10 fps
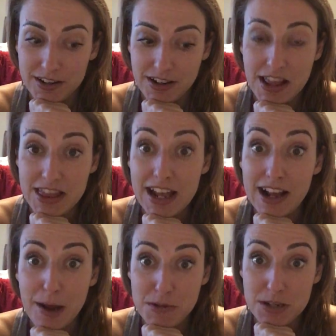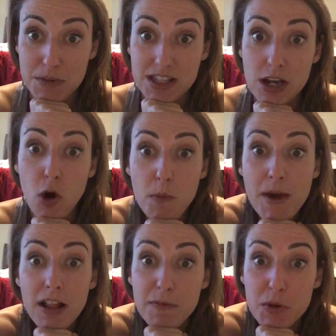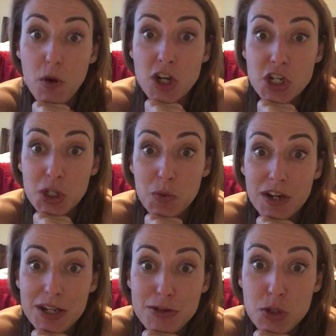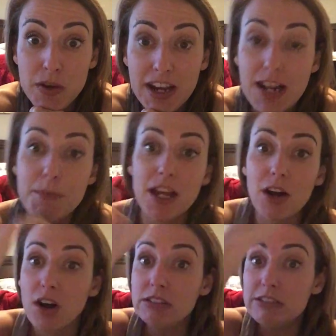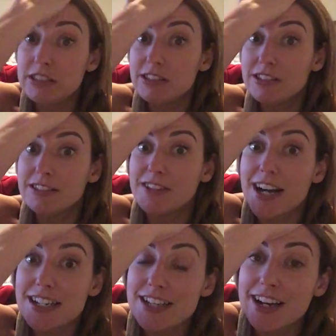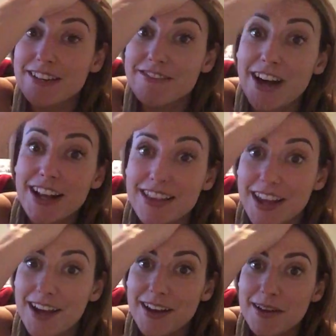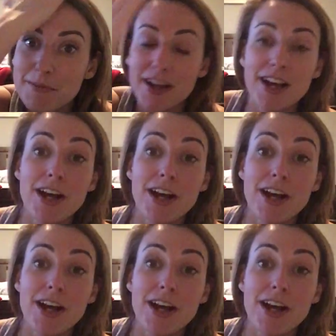And then they come to me and say, oh, Mel, I've been watching you. What are you doing? And I'm like, oh, why didn't I invite them?